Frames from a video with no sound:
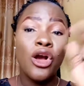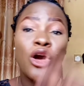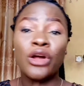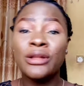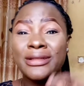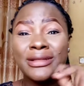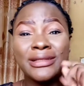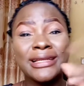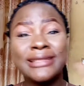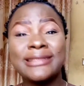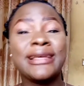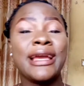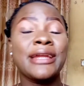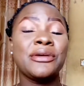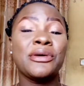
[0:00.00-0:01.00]
Another
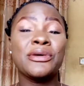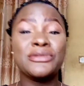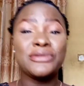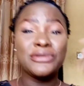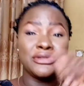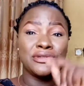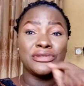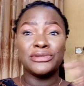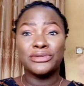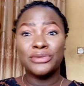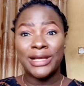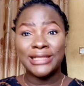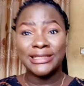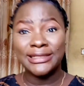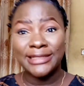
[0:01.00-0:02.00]
side hustle you should do
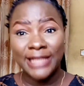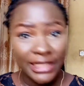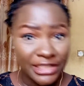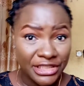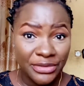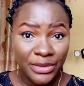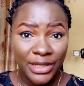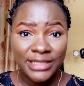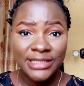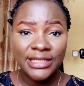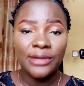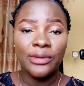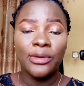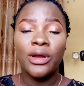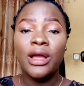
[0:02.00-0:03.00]
as a Nigerian
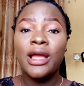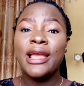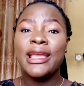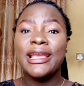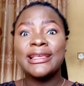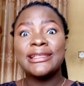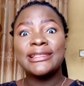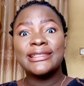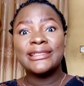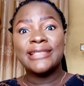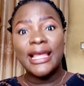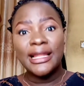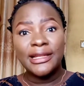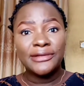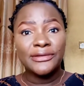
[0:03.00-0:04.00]
tailor is
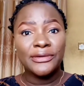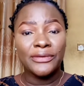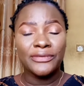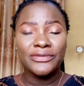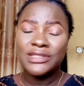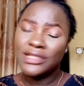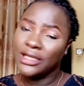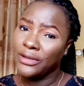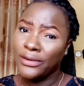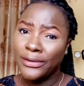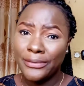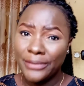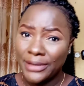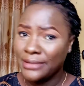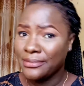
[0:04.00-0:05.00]
selling of
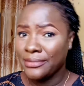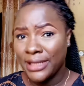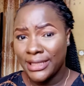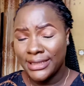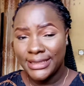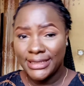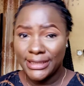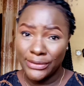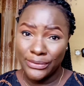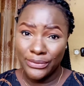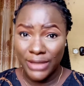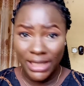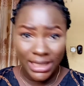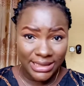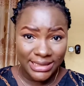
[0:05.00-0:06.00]
tailoring
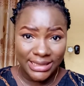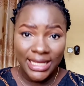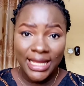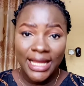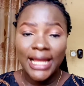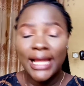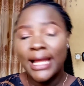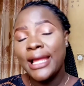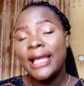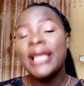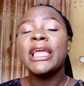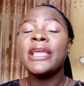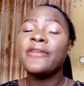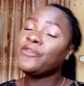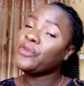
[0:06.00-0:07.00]
materials.
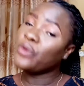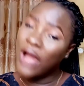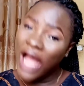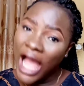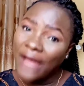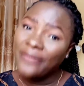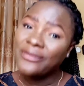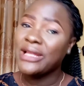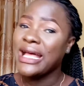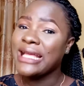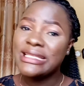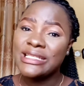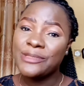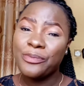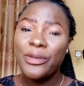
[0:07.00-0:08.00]
If you have
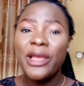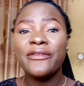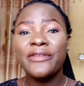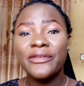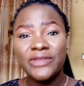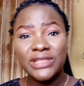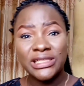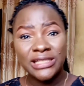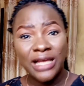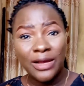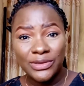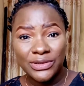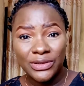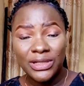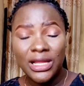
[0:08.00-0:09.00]
that spare
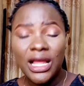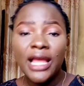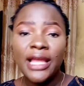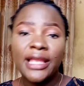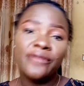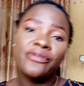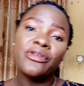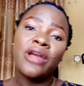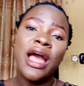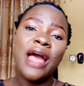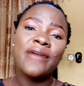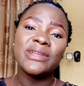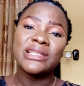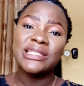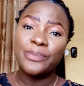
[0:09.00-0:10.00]
50,000, if you
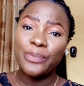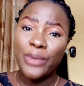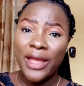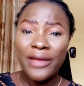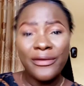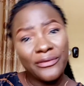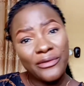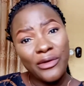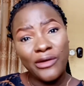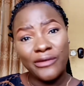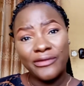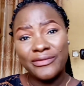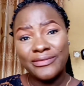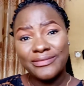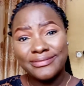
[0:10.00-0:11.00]
have a spare
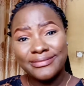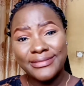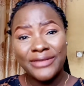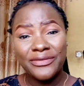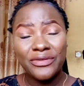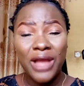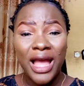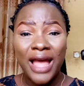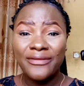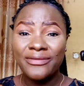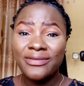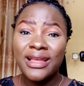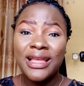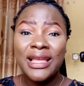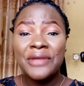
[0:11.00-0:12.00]
of, if you
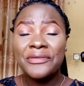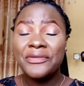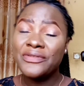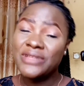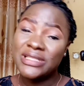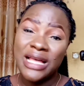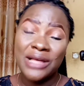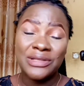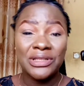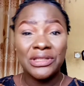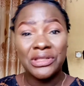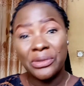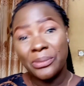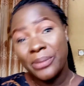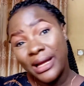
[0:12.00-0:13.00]
have 50,000
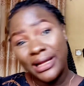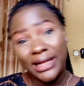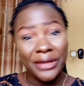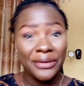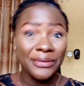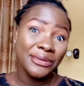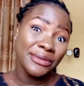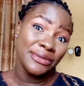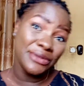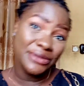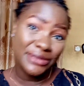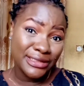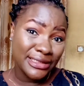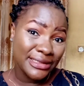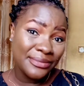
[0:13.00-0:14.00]
in your bank that you're not
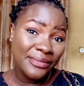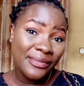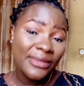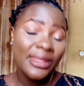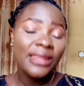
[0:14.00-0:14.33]
using,